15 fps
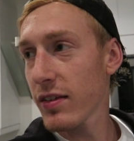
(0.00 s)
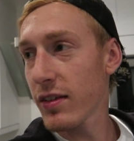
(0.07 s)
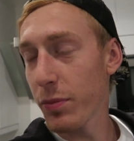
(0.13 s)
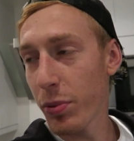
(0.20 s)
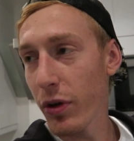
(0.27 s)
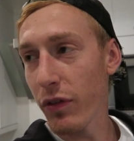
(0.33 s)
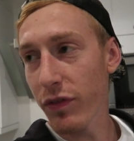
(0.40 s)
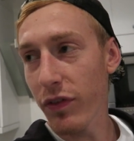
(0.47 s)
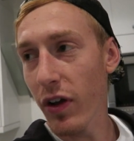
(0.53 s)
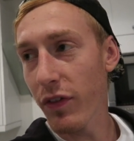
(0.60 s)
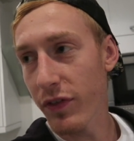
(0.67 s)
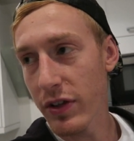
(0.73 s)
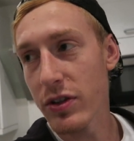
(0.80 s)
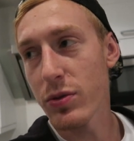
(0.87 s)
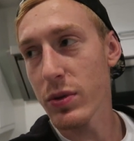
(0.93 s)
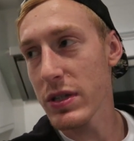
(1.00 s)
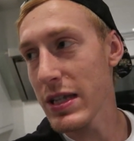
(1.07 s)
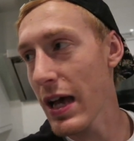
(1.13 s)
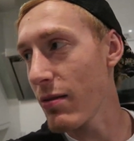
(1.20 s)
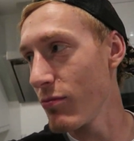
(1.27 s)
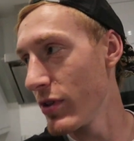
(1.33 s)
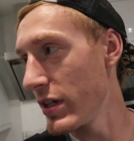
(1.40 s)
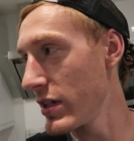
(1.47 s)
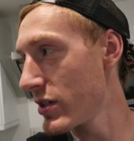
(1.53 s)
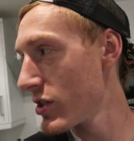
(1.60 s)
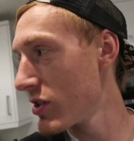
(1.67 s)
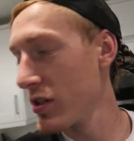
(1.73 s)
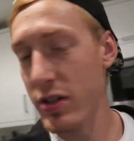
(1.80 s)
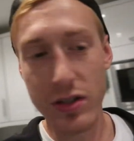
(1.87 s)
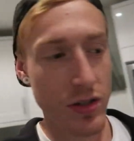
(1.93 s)
To put fluff into a
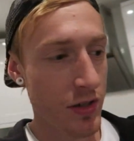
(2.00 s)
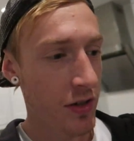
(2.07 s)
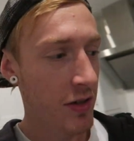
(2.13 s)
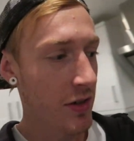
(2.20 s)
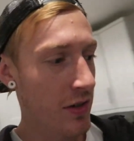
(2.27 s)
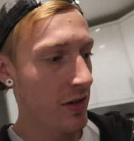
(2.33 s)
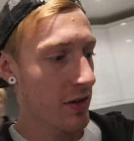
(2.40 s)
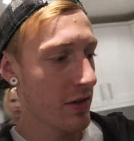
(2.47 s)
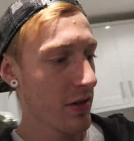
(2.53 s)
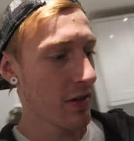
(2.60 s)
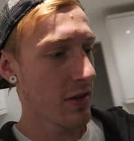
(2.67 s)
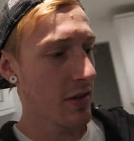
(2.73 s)
sandwich. I don't know.